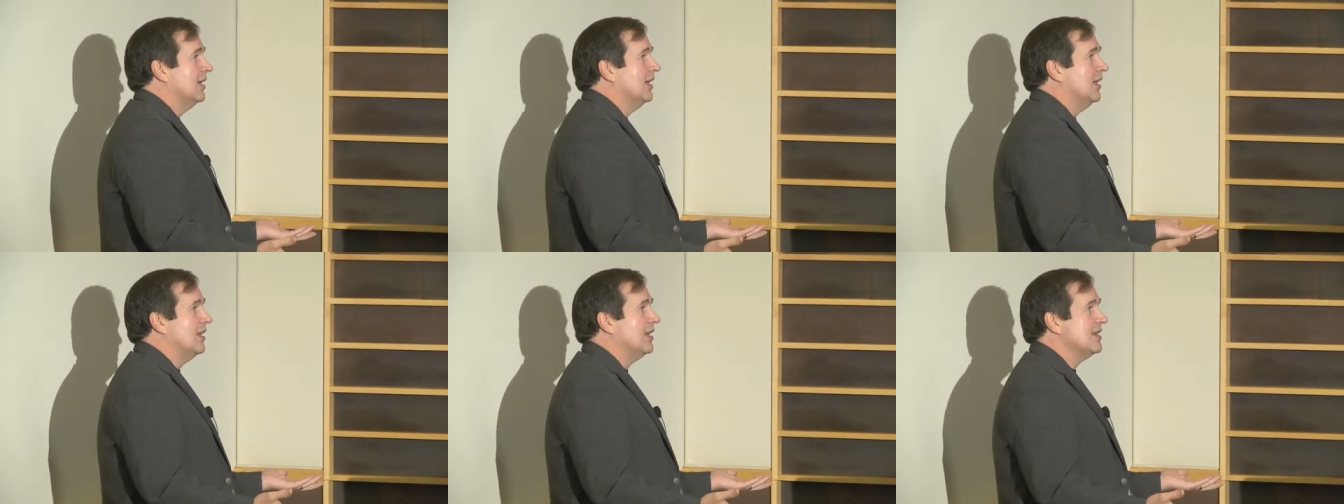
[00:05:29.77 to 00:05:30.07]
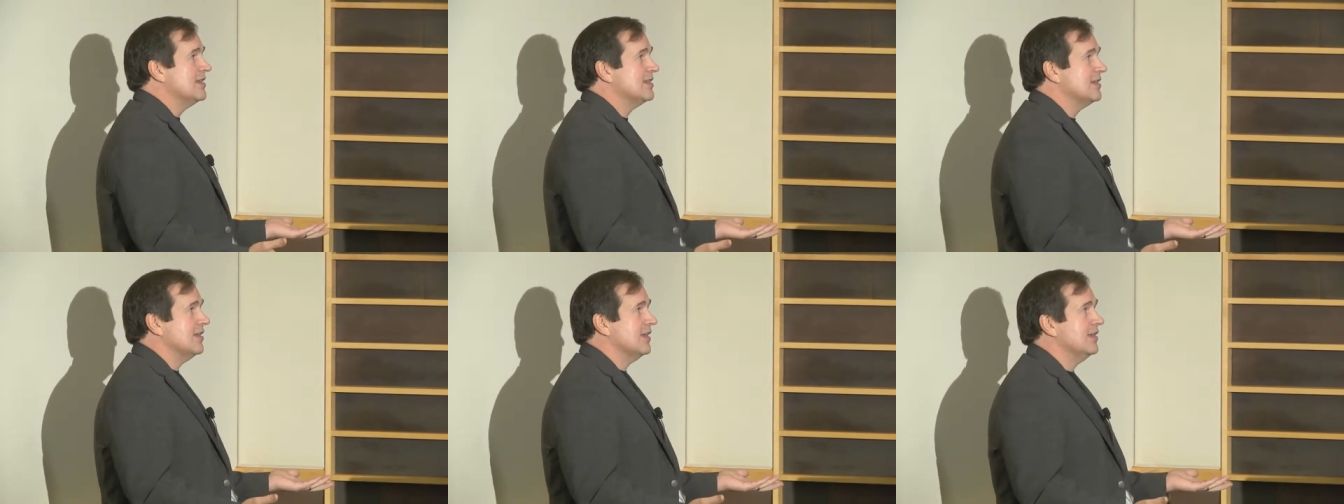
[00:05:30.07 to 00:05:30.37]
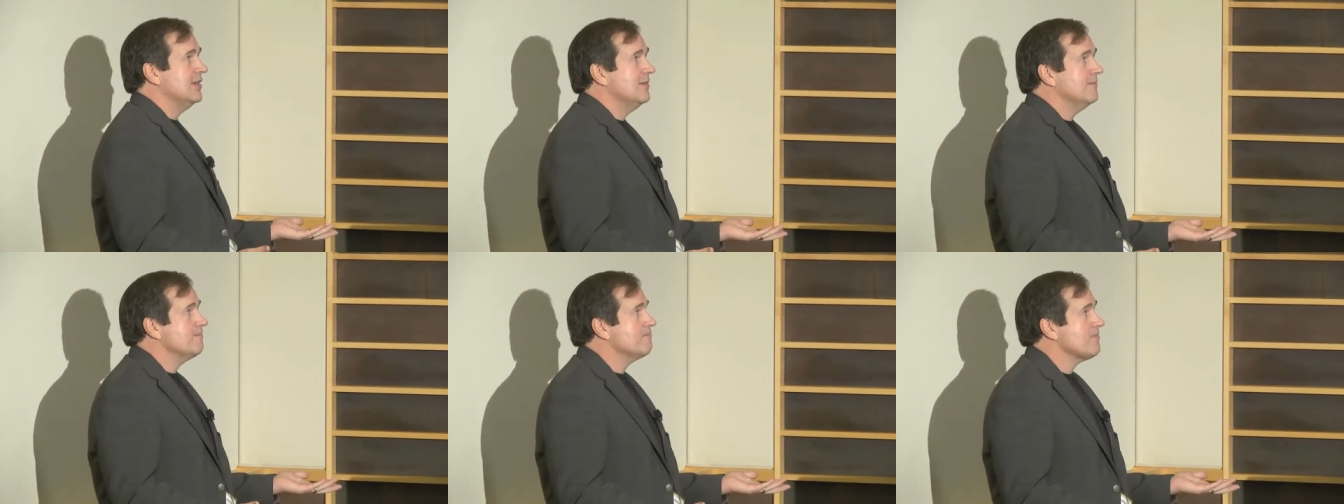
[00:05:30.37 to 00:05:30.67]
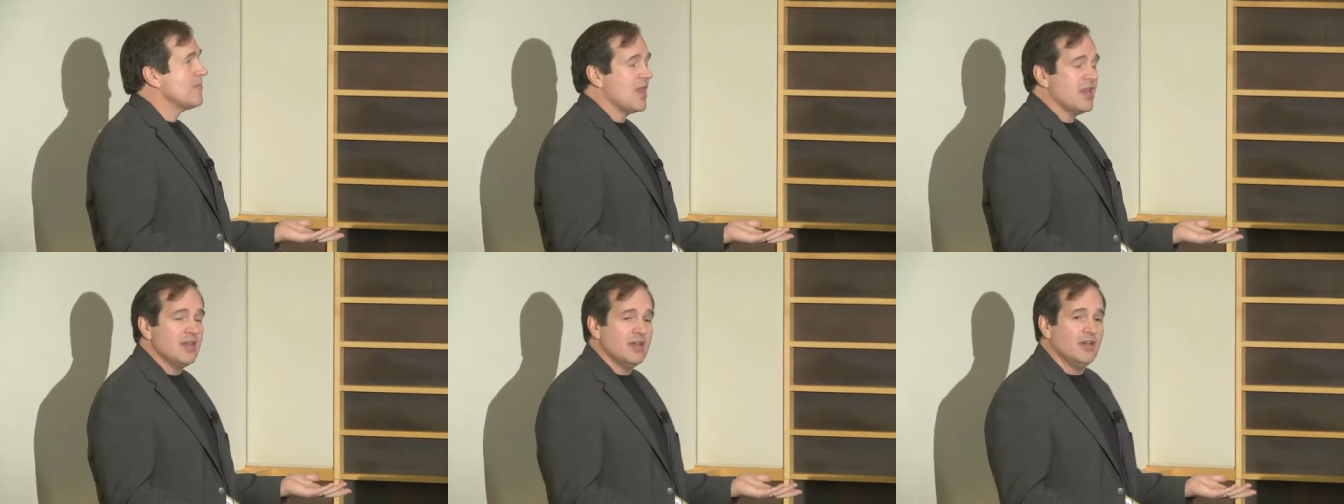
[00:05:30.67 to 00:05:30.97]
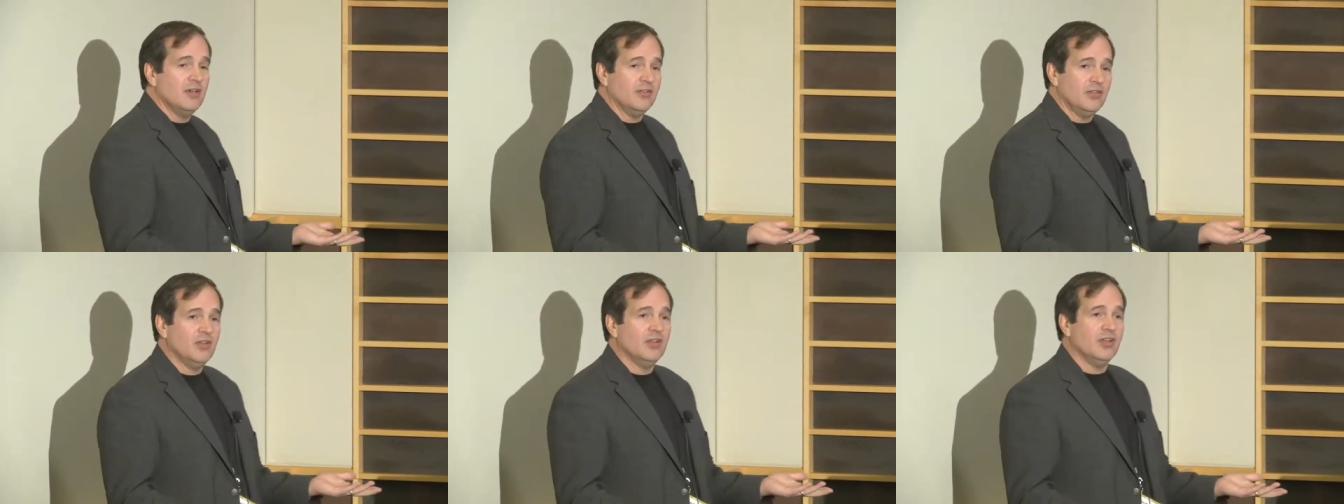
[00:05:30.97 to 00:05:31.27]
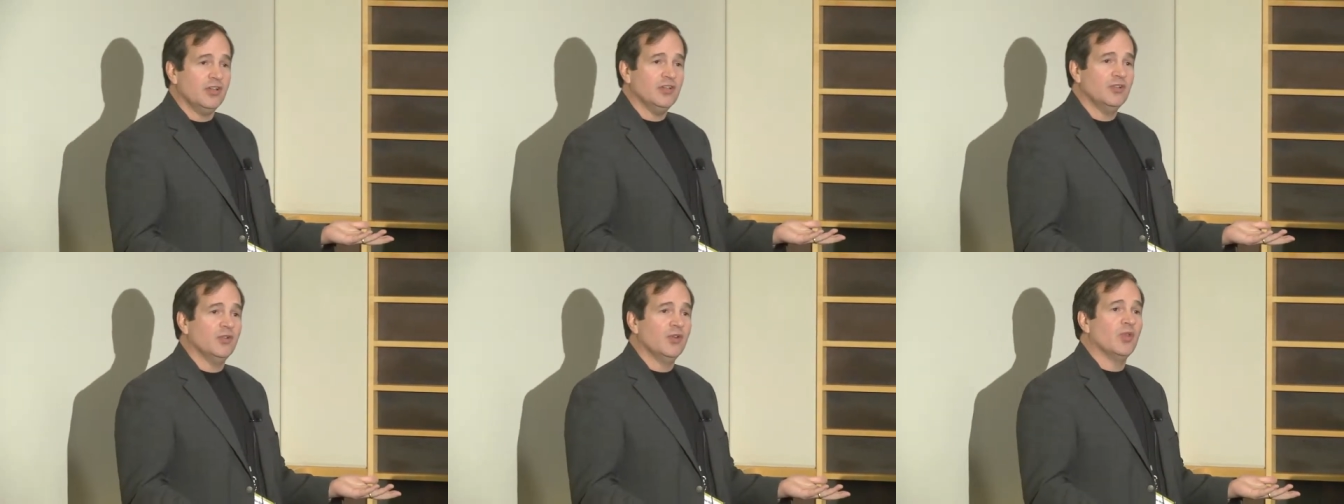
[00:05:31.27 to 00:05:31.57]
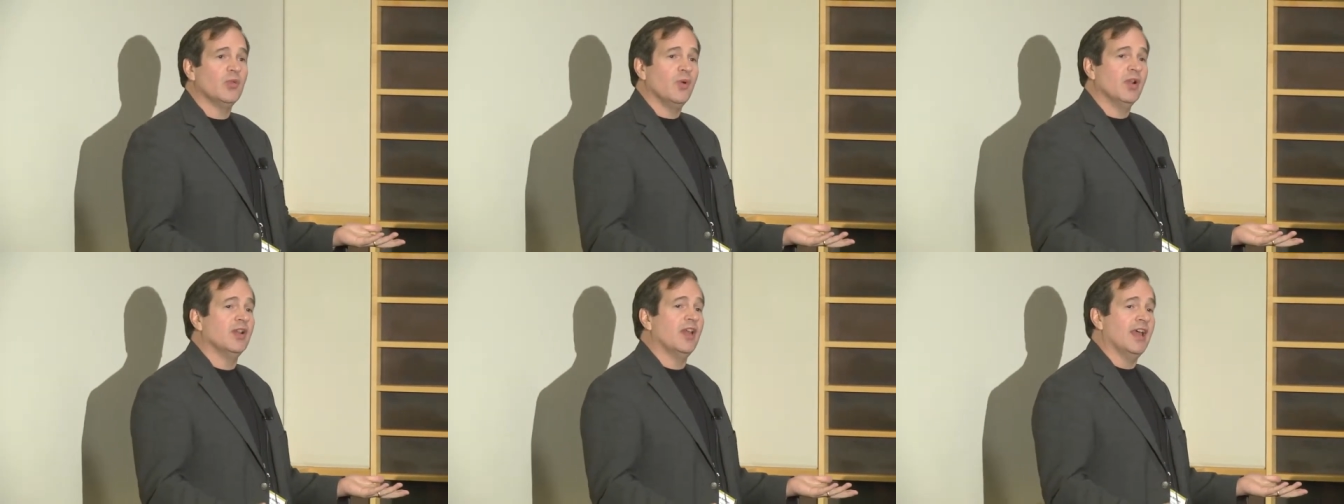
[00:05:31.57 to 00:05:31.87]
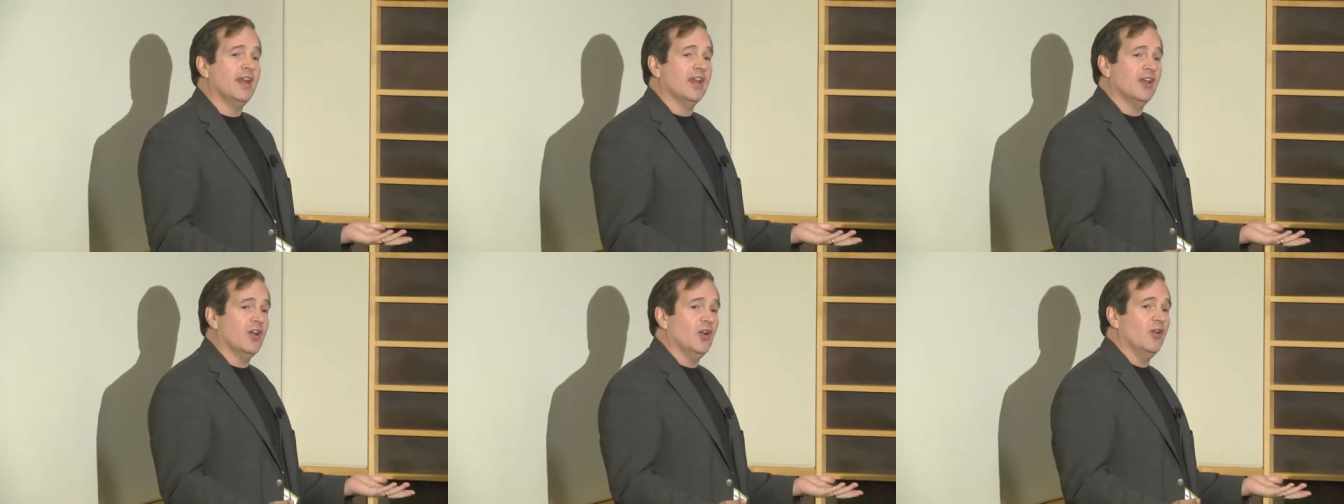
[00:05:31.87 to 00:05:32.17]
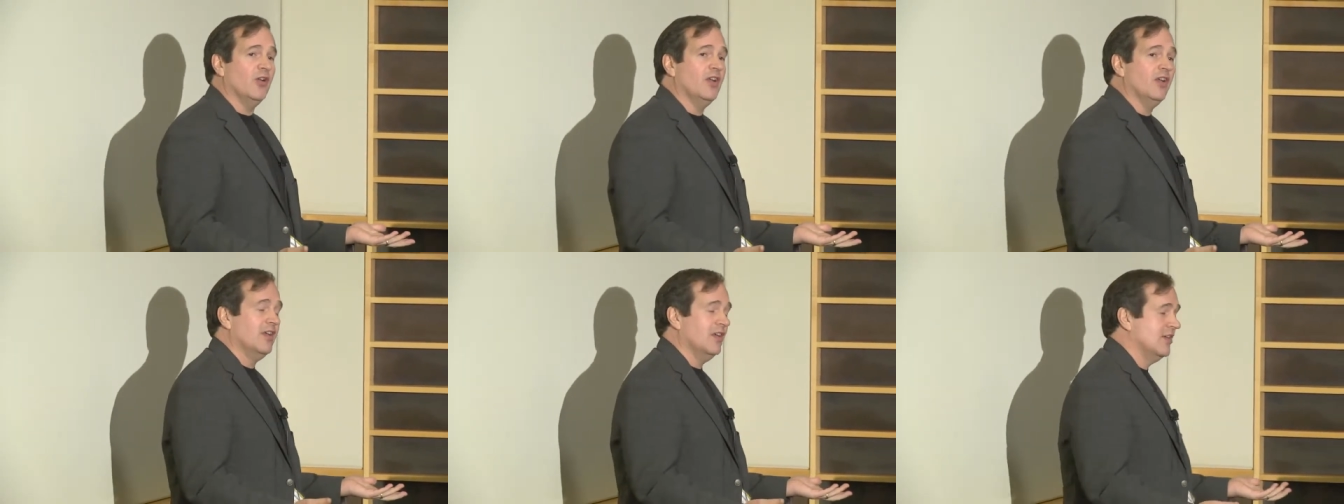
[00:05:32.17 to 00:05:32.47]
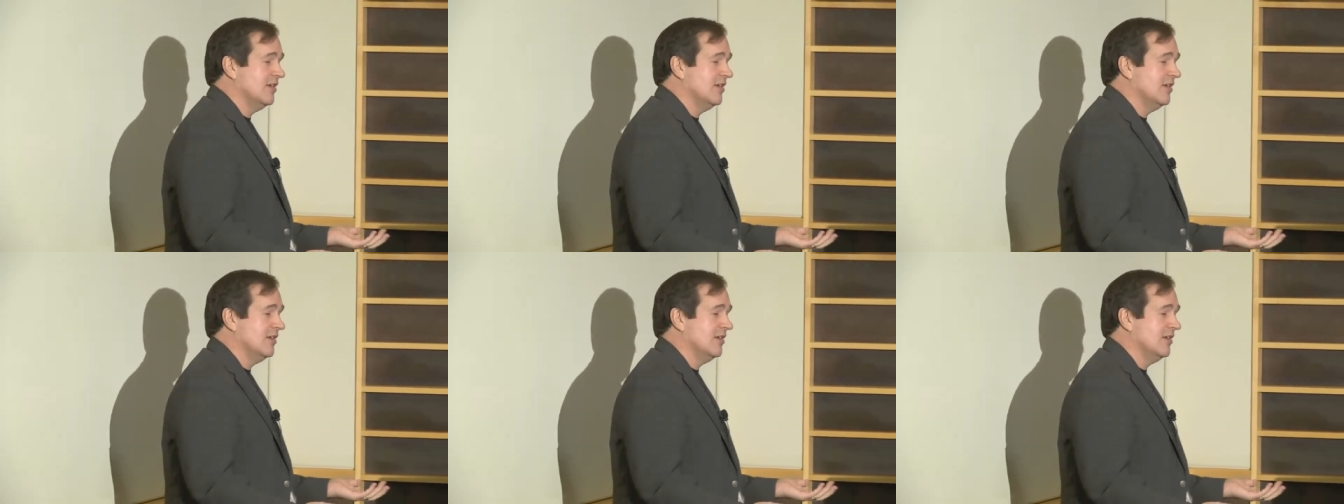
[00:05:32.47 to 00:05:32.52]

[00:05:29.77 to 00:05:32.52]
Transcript: And he said, no, you could do it with one line of code.